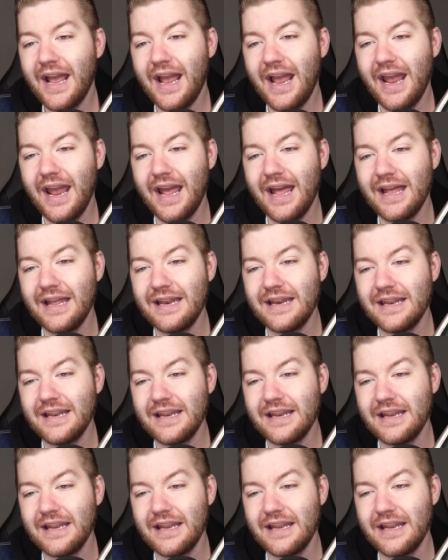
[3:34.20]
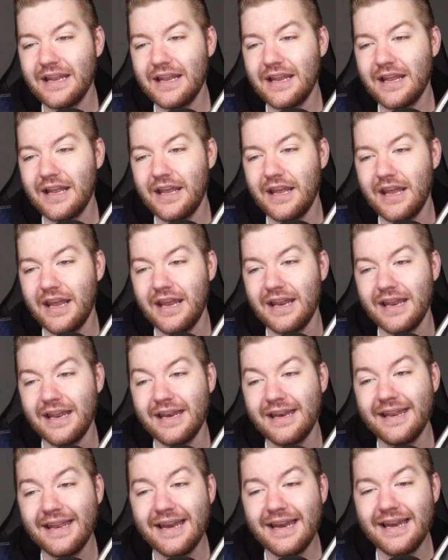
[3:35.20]
And it,
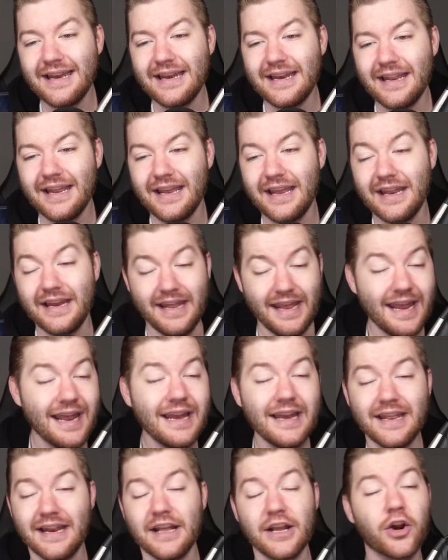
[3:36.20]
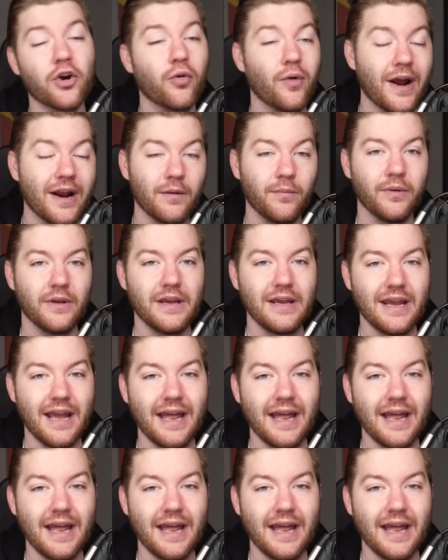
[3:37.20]
it didn't, it ended incredibly.